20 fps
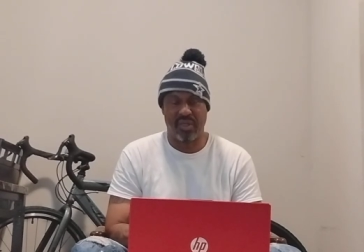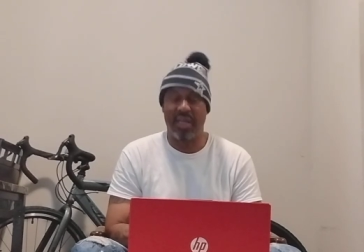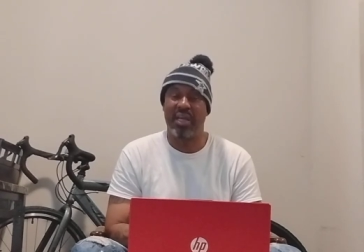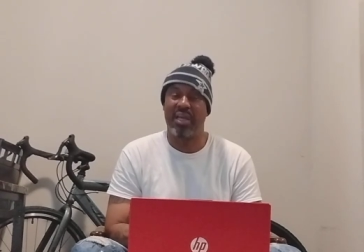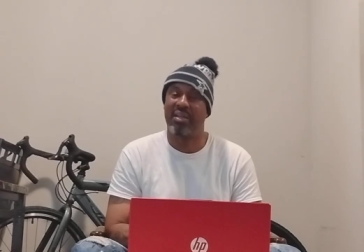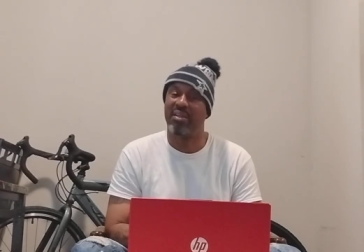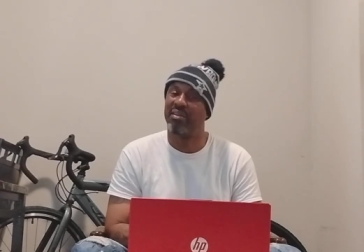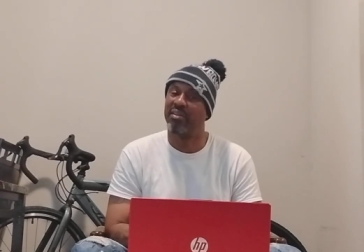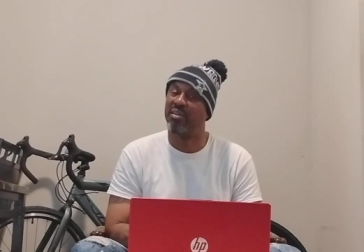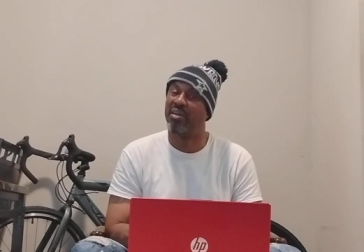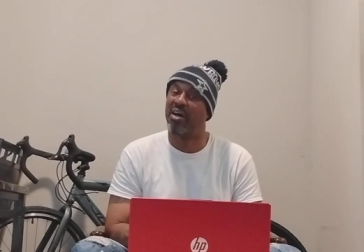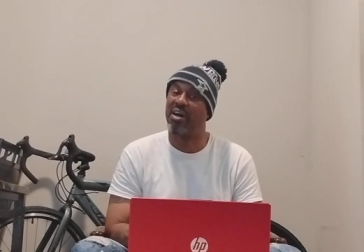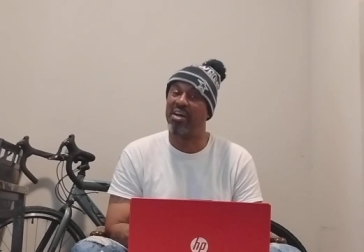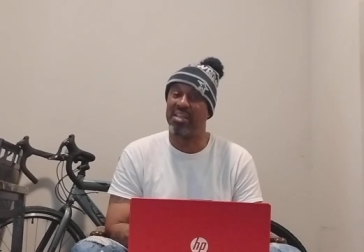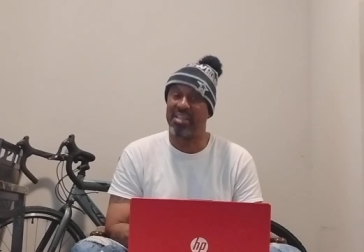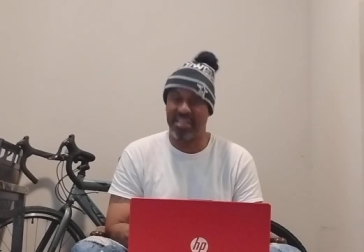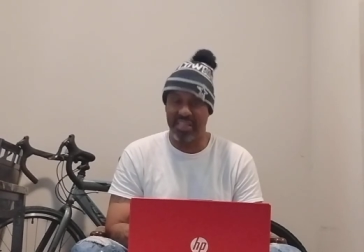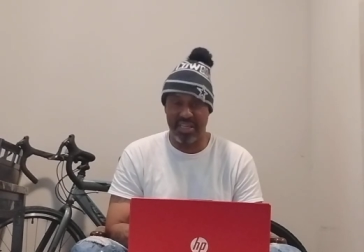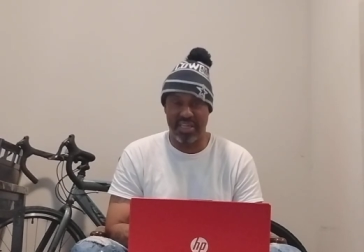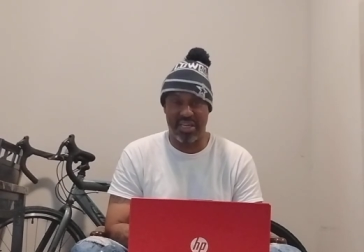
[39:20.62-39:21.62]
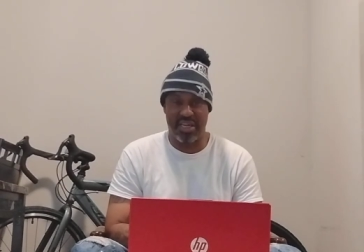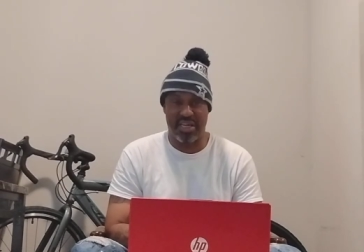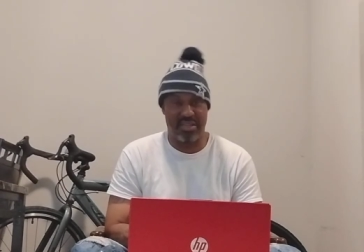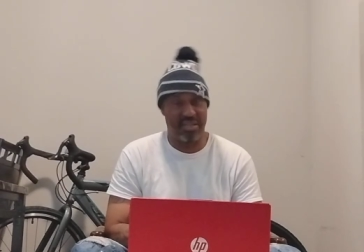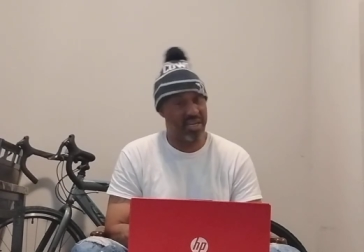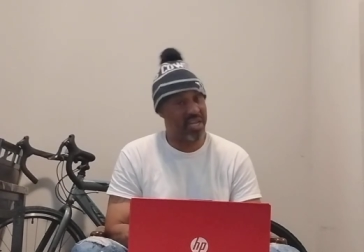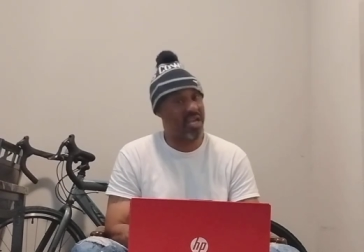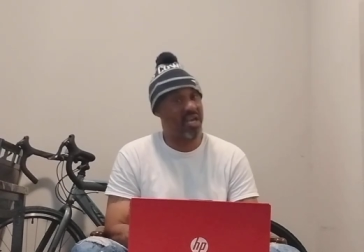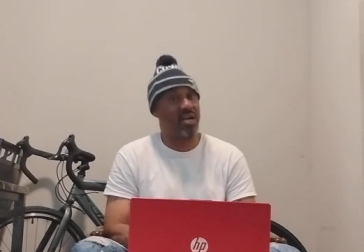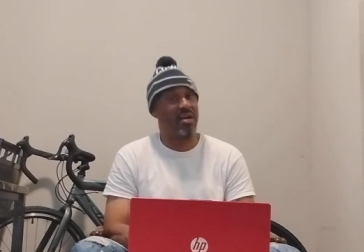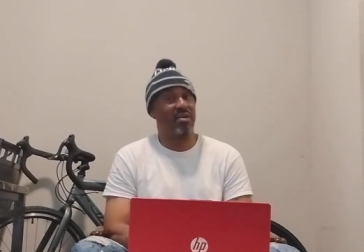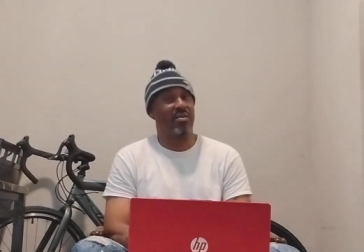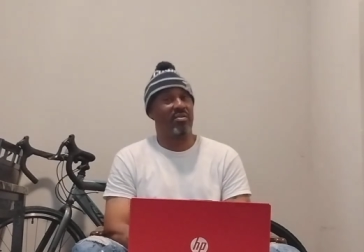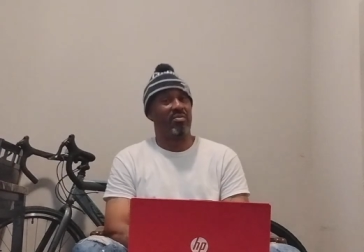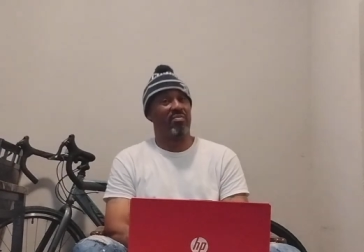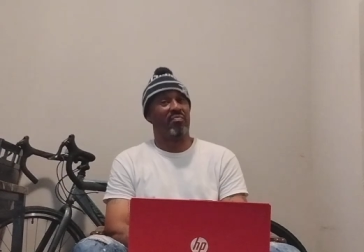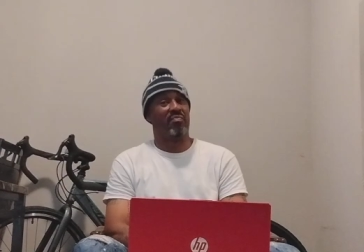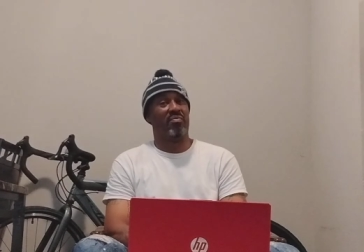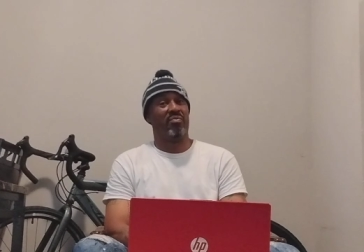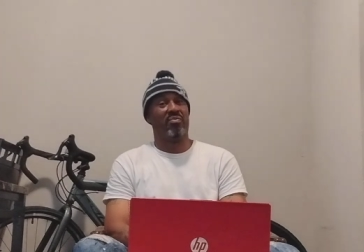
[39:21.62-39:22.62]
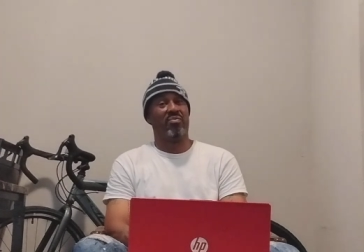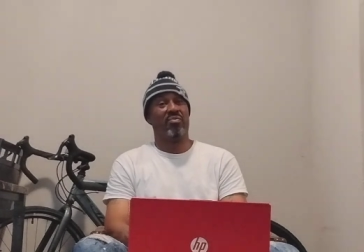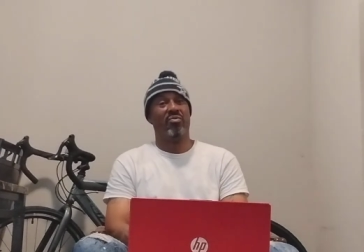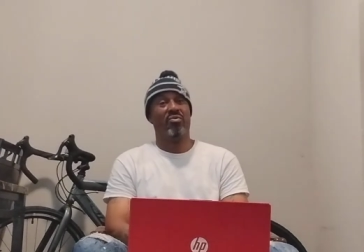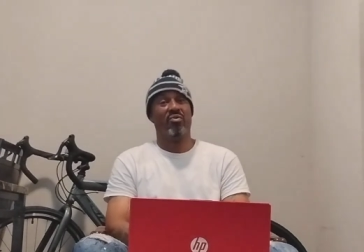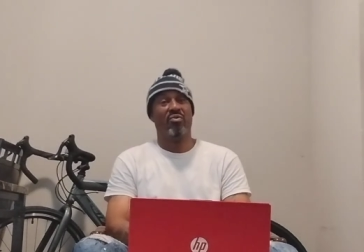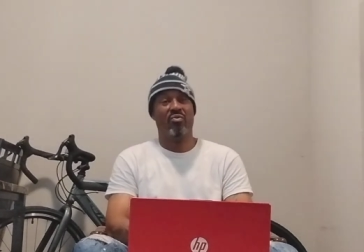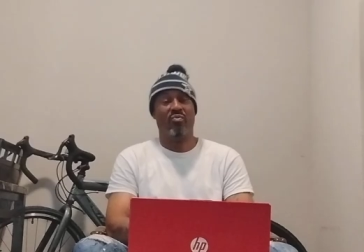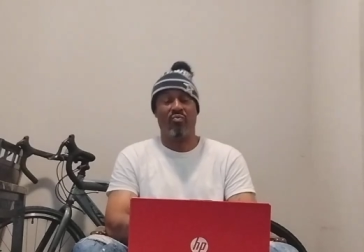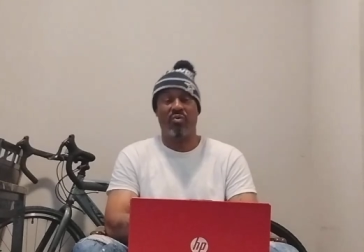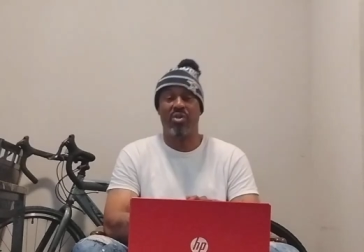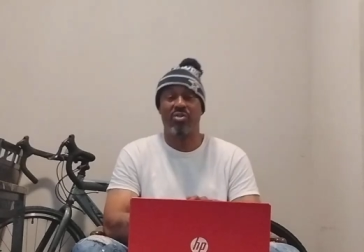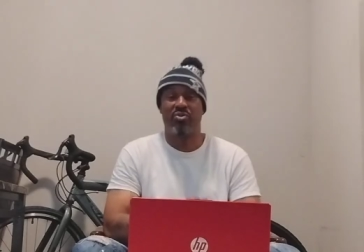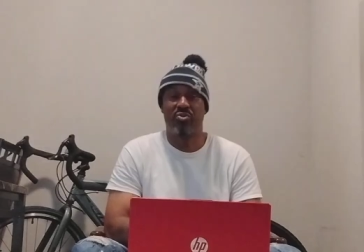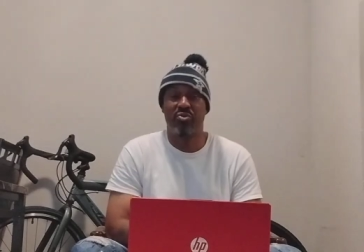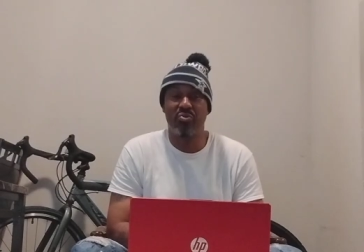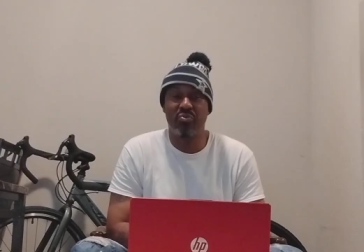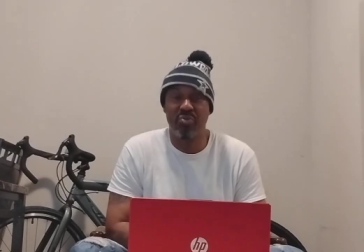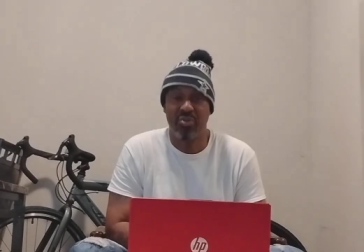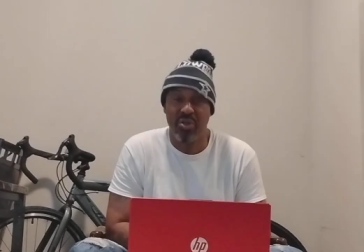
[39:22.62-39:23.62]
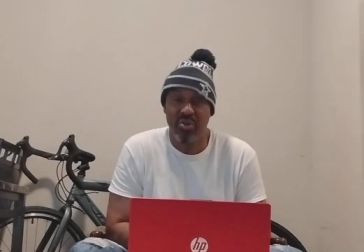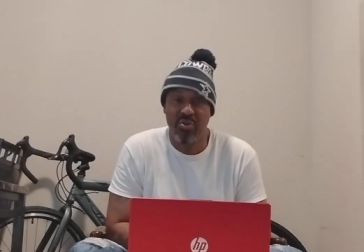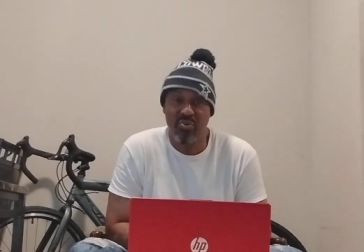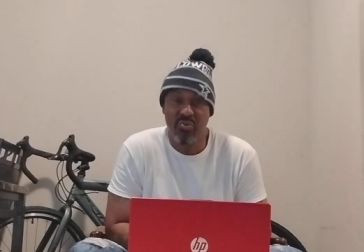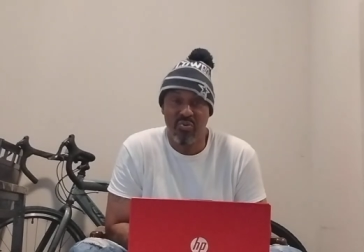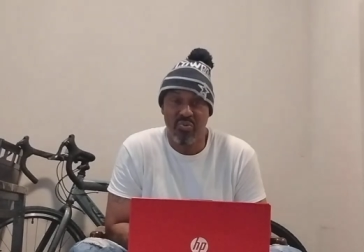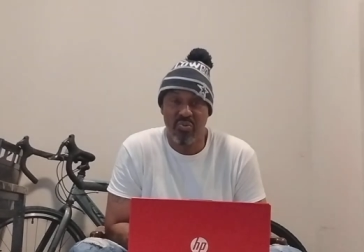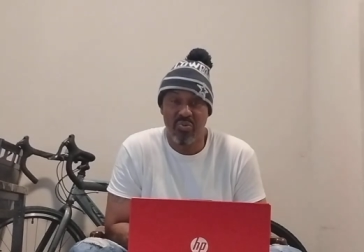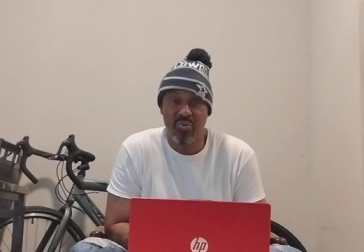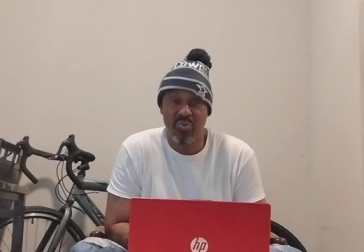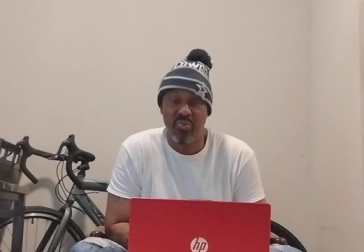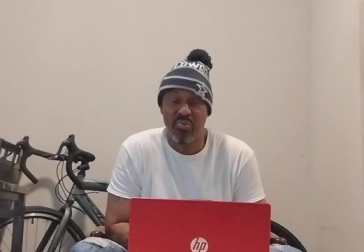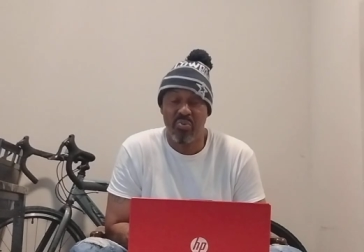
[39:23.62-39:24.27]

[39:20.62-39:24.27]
And again, now, what you do